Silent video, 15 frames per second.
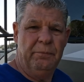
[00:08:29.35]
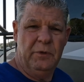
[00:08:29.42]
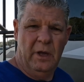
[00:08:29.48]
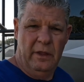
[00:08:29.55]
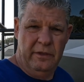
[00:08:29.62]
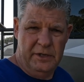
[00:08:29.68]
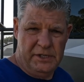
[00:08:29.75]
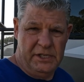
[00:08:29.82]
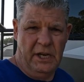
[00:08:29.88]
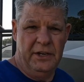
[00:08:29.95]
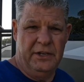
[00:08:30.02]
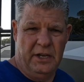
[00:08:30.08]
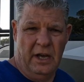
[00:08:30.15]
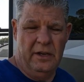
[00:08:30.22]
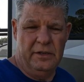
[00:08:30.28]
The
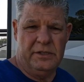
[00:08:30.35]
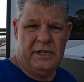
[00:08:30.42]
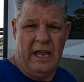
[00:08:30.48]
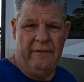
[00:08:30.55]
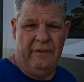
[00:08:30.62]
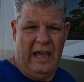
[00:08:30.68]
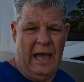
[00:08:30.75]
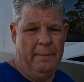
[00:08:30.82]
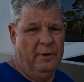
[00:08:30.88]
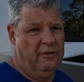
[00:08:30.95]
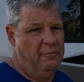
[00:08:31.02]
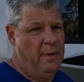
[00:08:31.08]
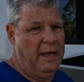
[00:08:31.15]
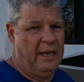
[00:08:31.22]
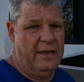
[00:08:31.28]
sun does have a habit
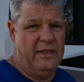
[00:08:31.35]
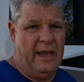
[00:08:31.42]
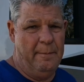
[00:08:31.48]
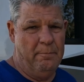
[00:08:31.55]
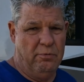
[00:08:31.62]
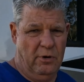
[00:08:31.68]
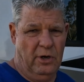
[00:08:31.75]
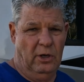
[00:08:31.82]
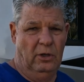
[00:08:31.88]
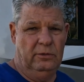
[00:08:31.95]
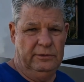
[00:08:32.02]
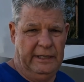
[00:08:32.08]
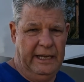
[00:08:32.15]
of making that brittle,